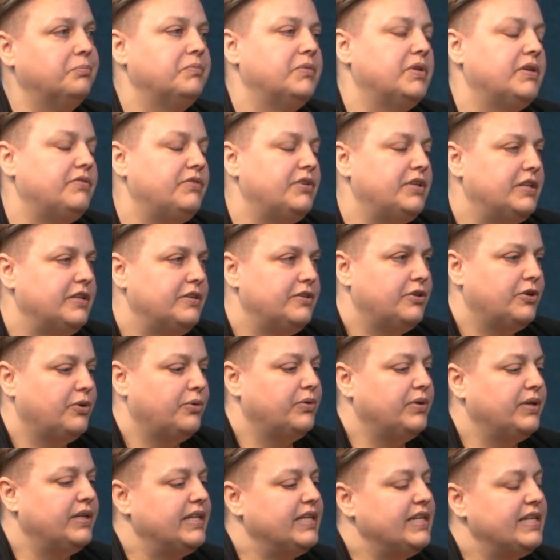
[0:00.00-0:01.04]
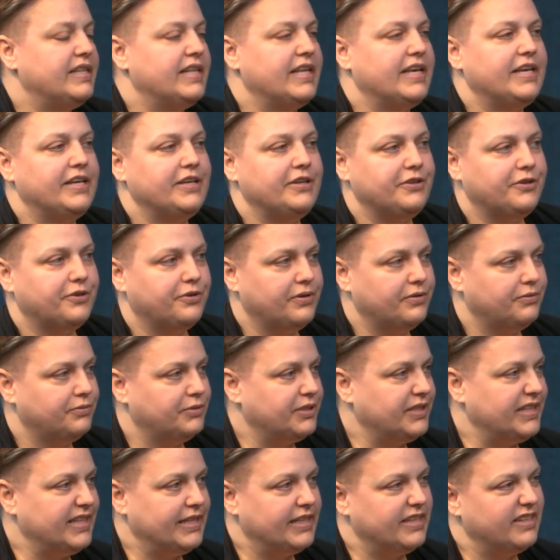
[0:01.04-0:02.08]
If you didn't know anything, you don't
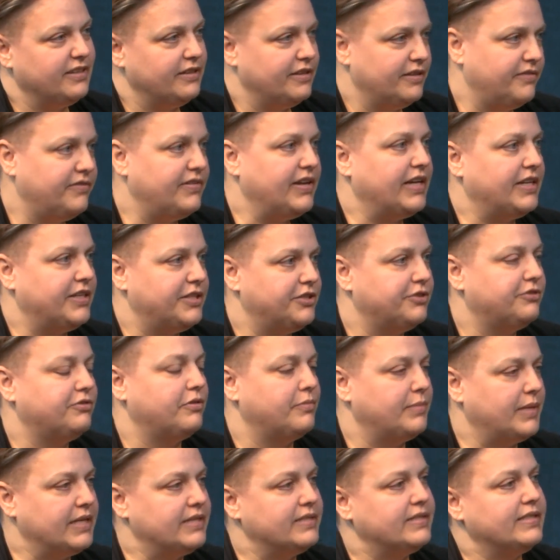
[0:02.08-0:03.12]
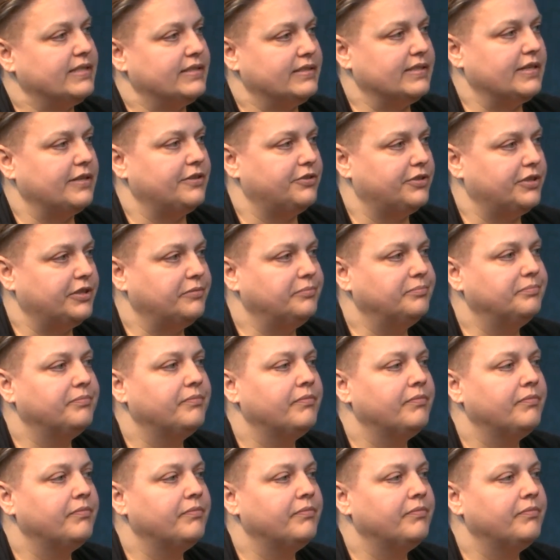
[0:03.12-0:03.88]
really get an advantage from that 600.